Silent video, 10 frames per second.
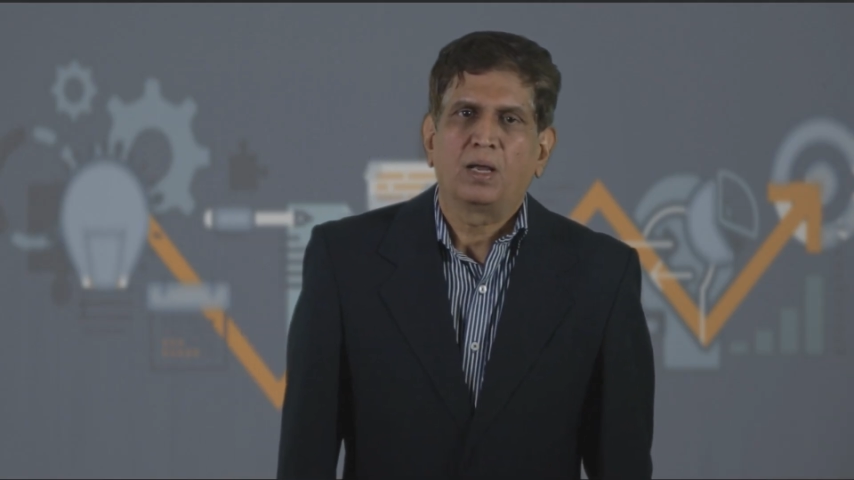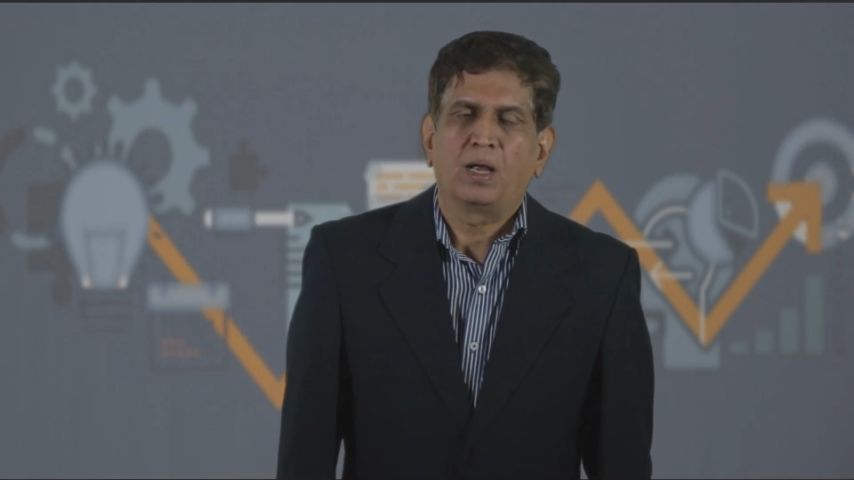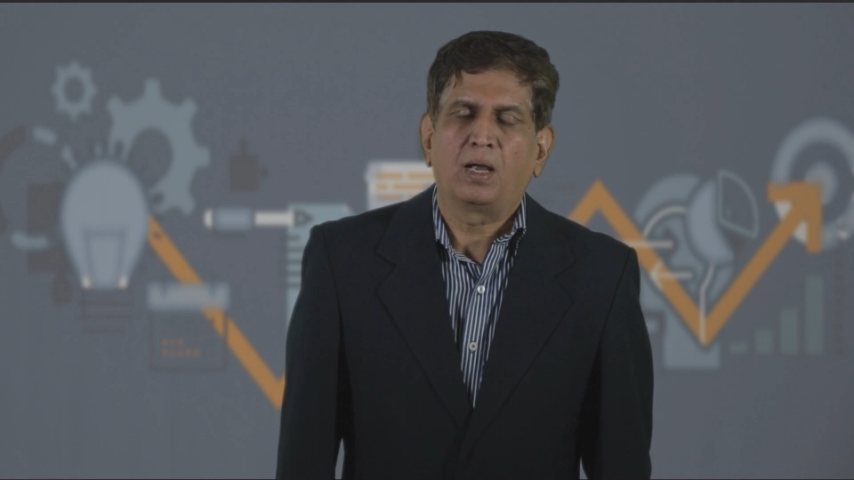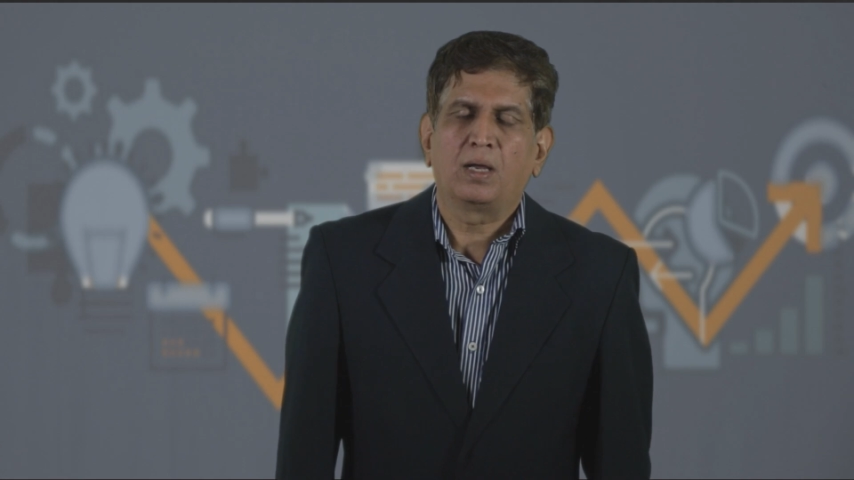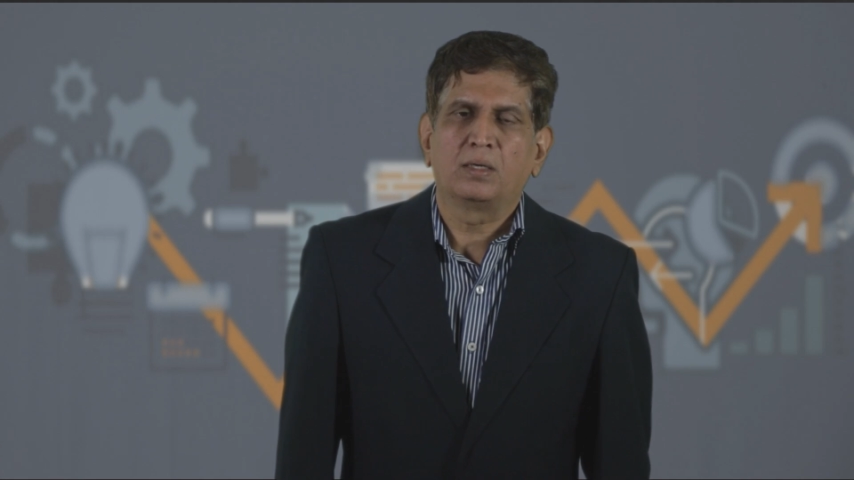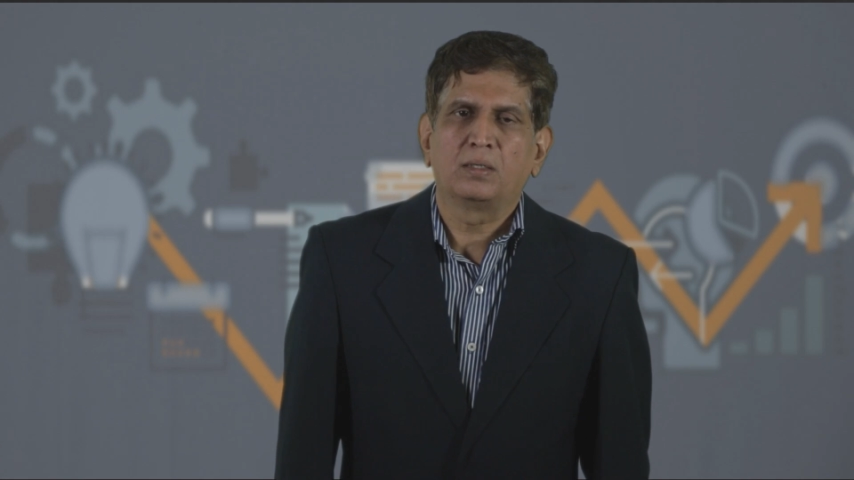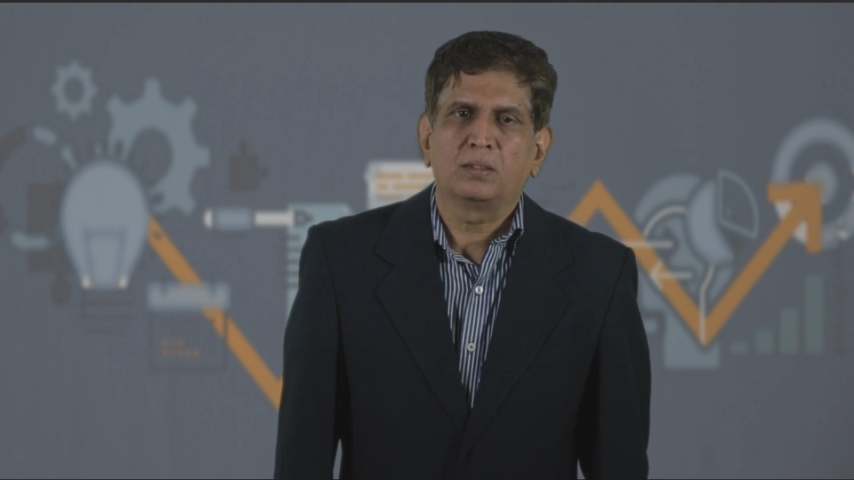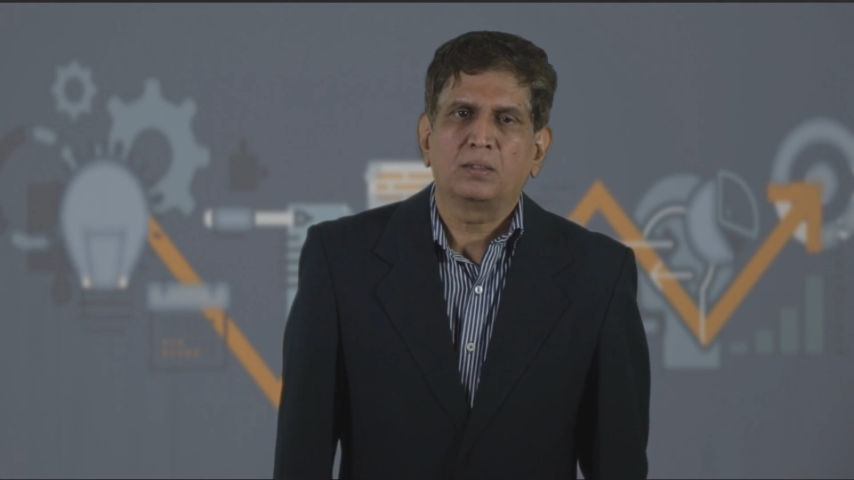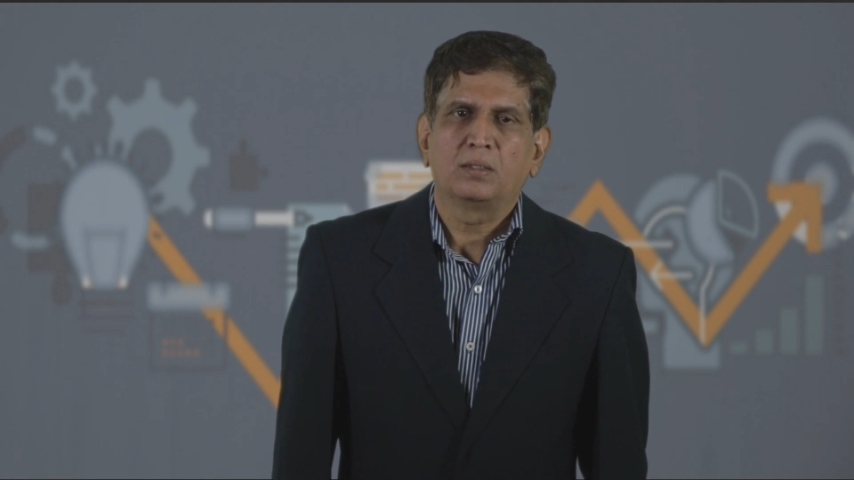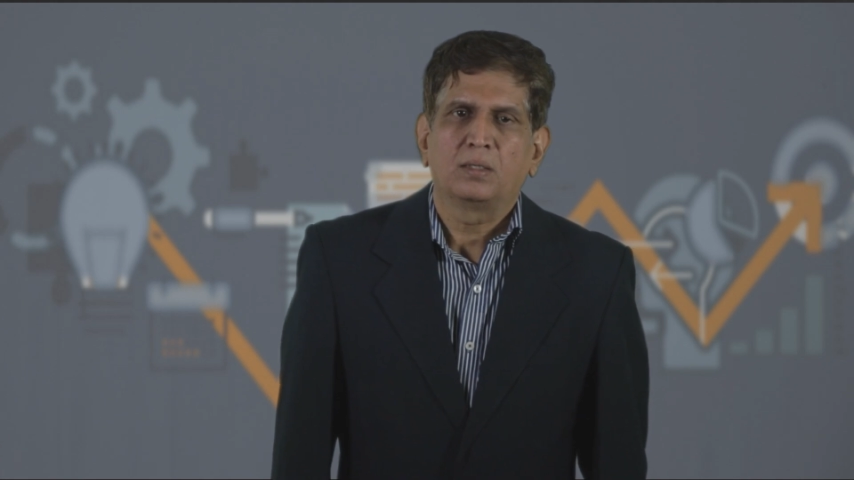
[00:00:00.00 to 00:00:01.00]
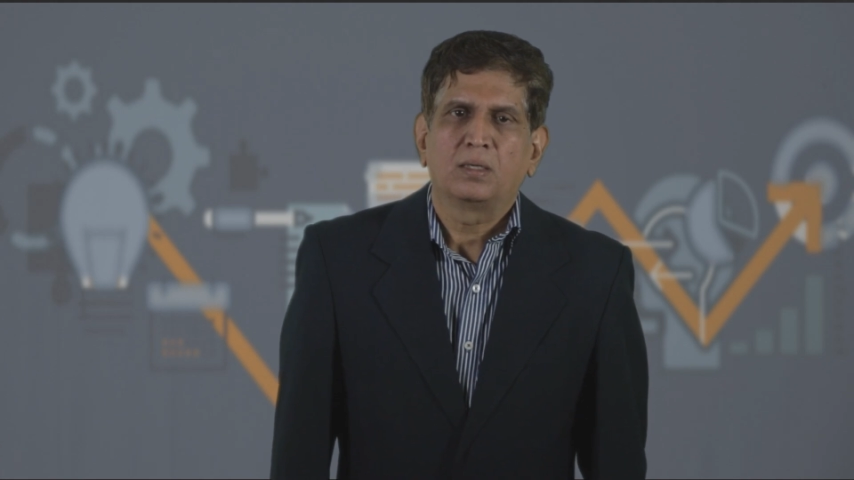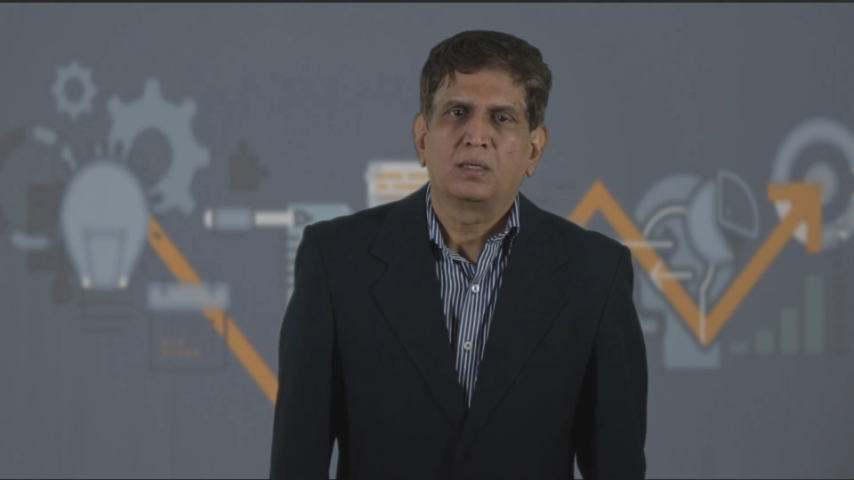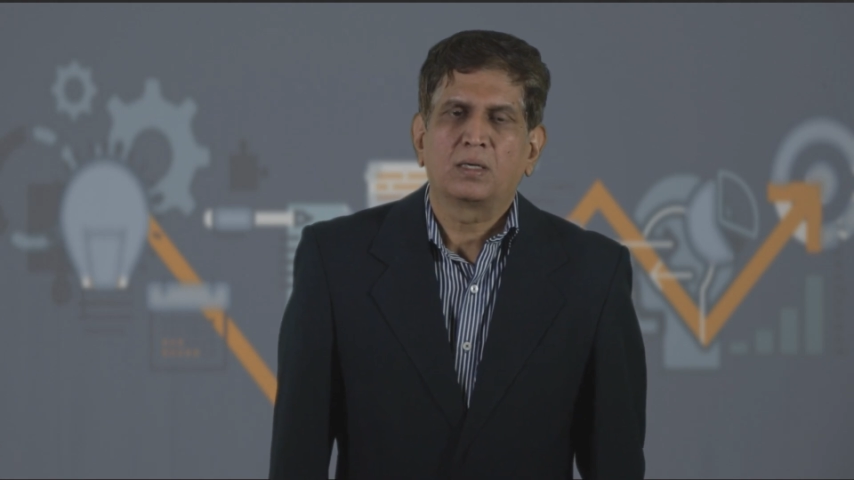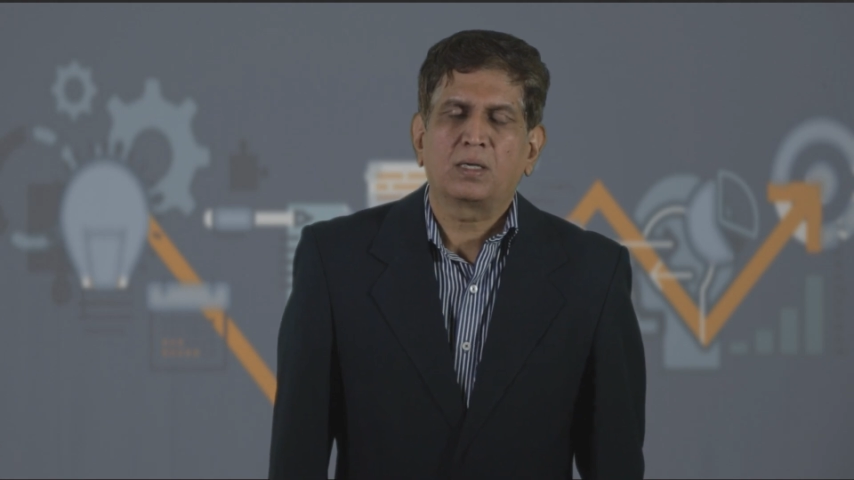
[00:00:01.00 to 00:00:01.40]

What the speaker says: and the